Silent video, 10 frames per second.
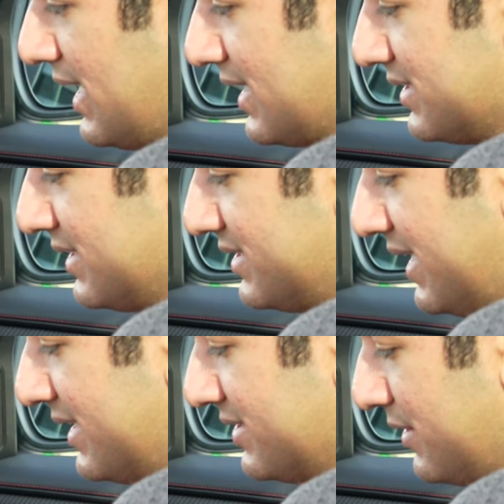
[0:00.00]
actually
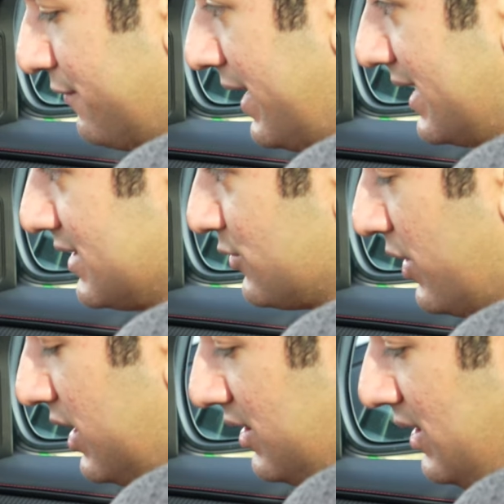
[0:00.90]
change the face as
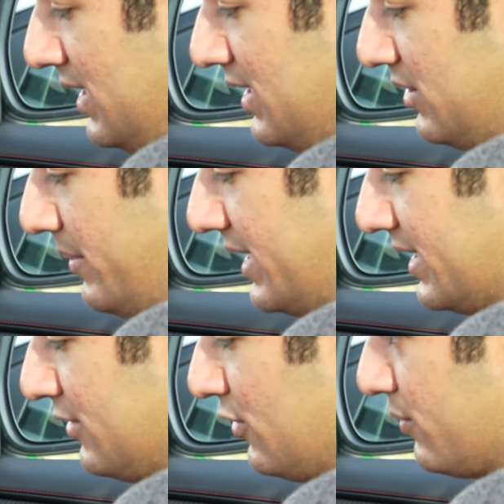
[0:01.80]
well to make
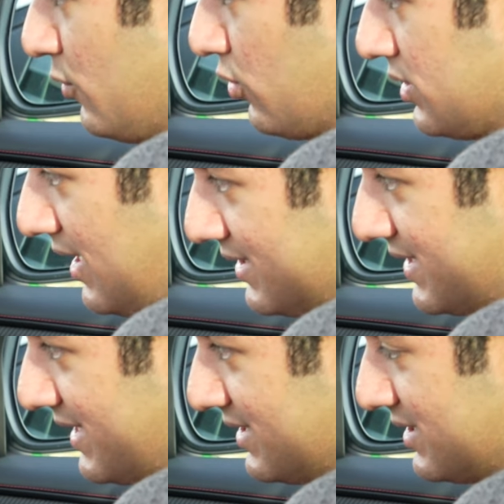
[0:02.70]
it look more
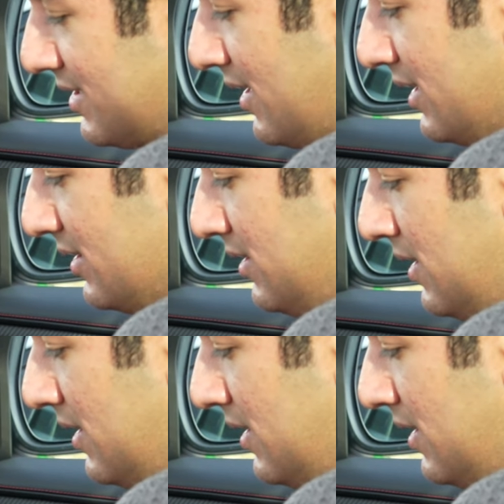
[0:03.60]
classic in style